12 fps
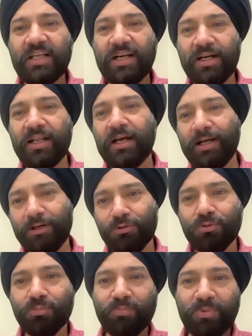and
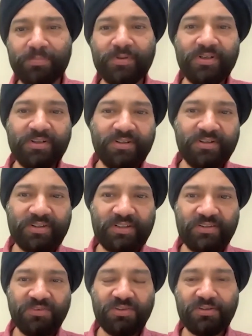how people
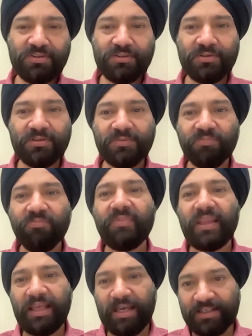uh,
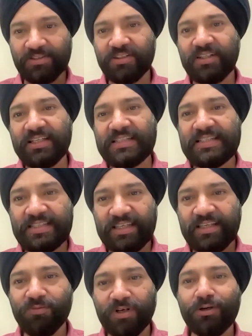actually
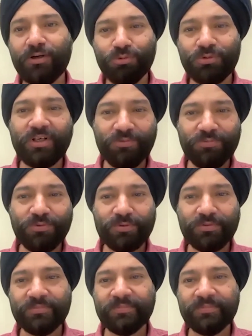see one, two, three, four.